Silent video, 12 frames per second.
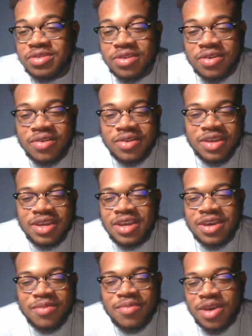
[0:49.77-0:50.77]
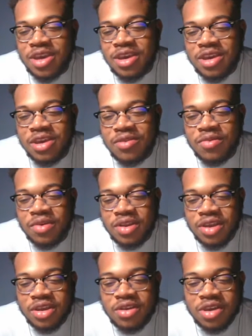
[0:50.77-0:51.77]
Utah. But he
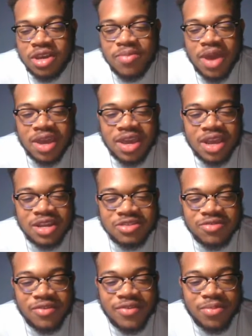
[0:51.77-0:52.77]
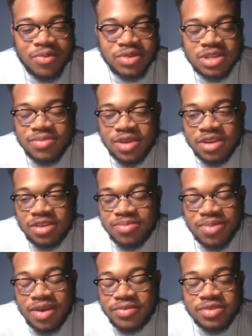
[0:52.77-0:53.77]
wanted to, get back at us. 25 points, I mean.
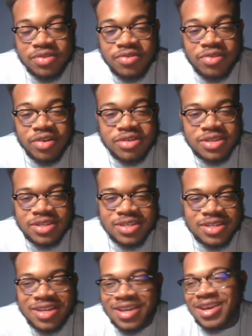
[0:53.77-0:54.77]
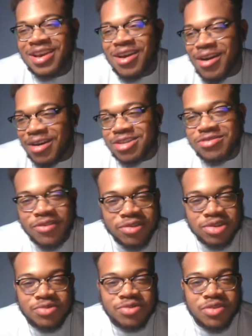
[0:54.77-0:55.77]
But it was going crazy. Austin
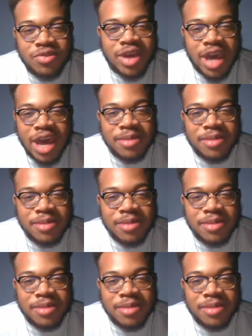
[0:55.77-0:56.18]
Rivers was going